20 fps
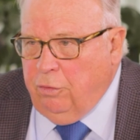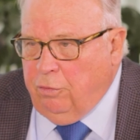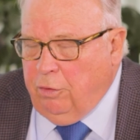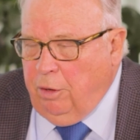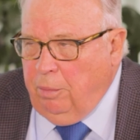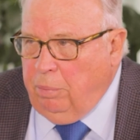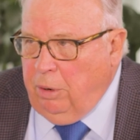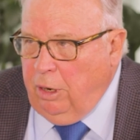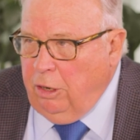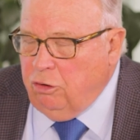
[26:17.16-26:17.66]
of
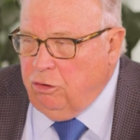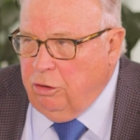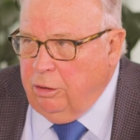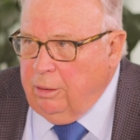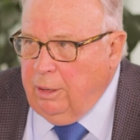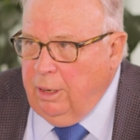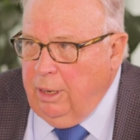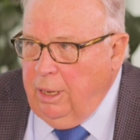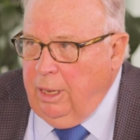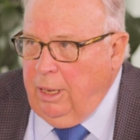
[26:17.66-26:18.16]

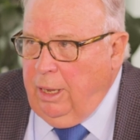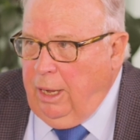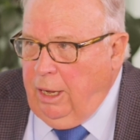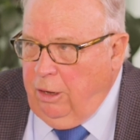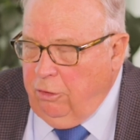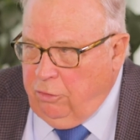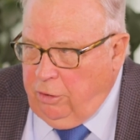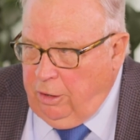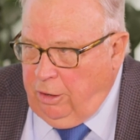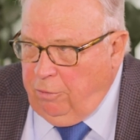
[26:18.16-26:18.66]
completion
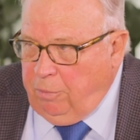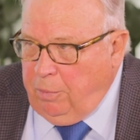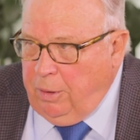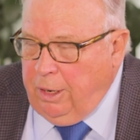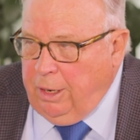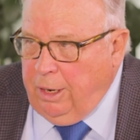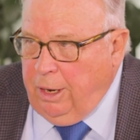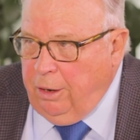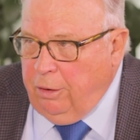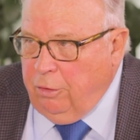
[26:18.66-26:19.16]
has to give me
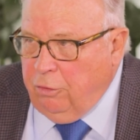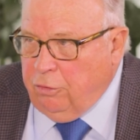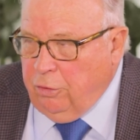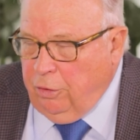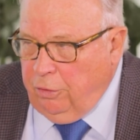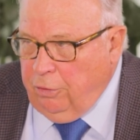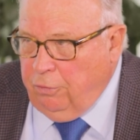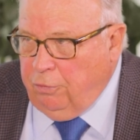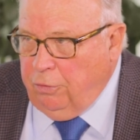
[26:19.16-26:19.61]
a notice on the